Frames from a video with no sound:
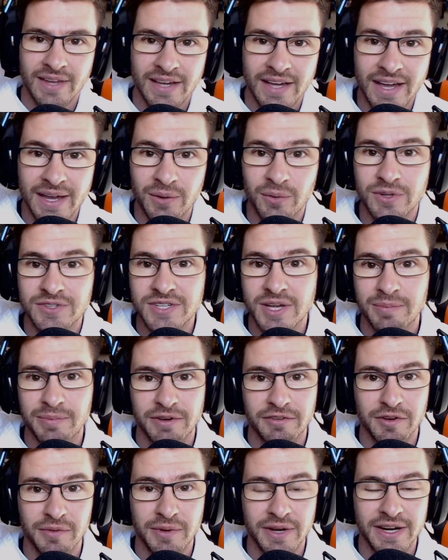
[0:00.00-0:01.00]
Hey, what's up,
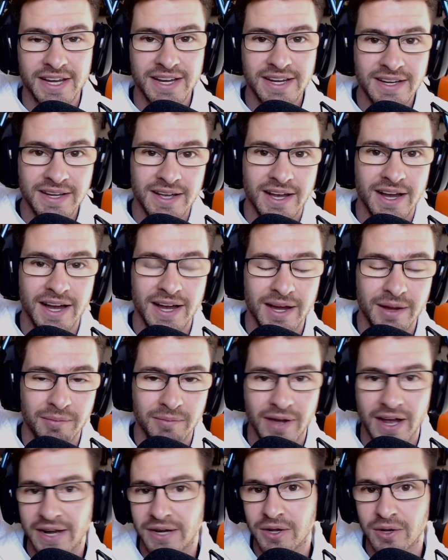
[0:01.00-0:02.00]
everybody?
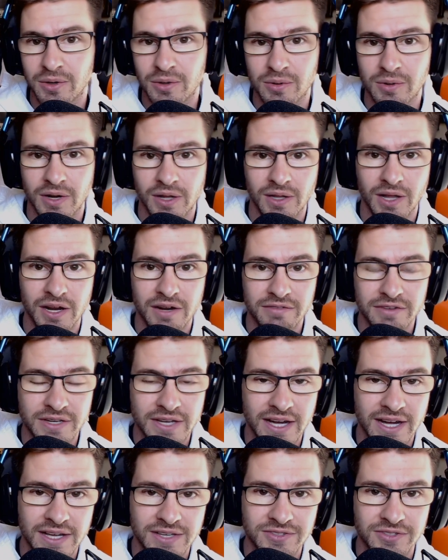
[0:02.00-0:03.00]
I know a lot of you
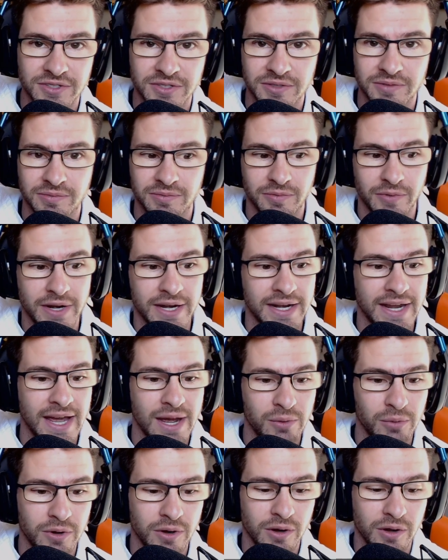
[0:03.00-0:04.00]
guys are right now,
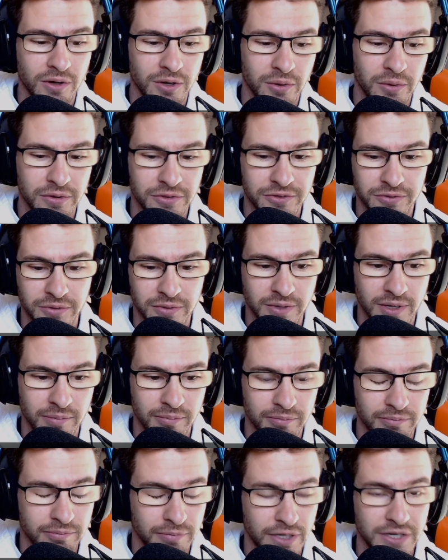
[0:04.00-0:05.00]
we're all going through a
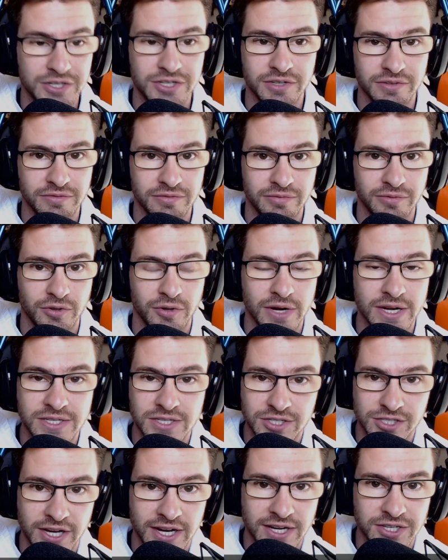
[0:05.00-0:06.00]
bunch of crazy
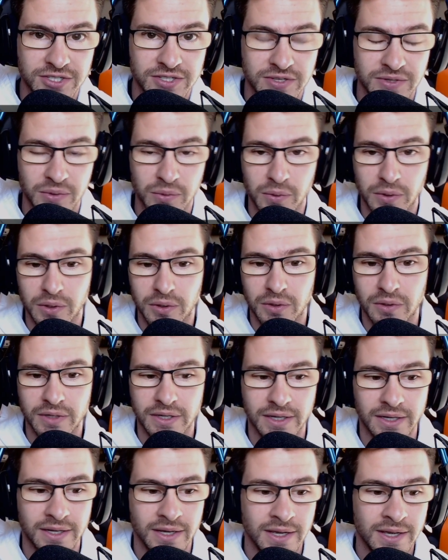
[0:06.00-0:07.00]
changes in the world,
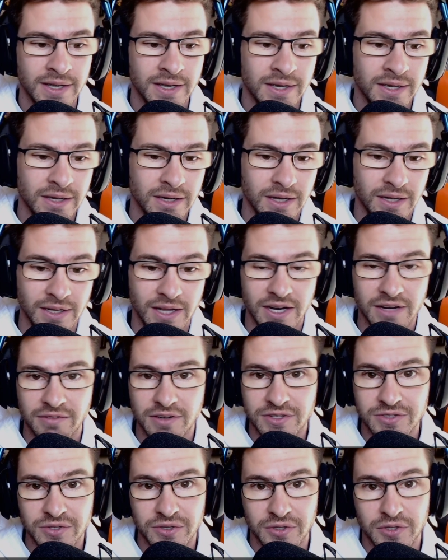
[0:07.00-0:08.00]
and a lot of
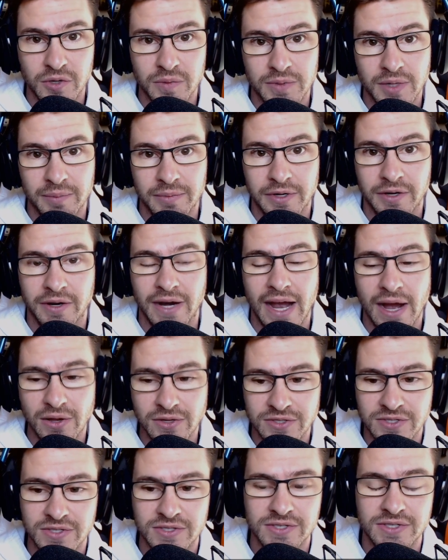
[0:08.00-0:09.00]
us are cooped up in our
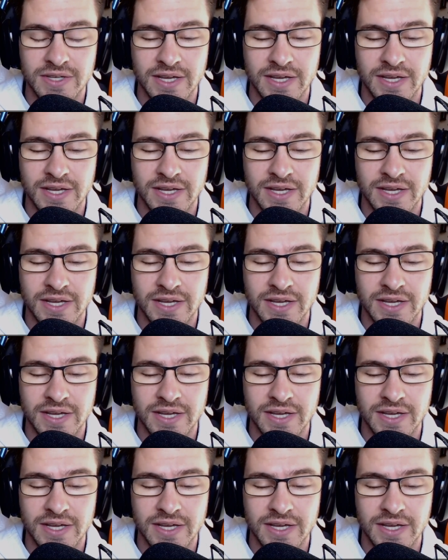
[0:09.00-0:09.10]
houses.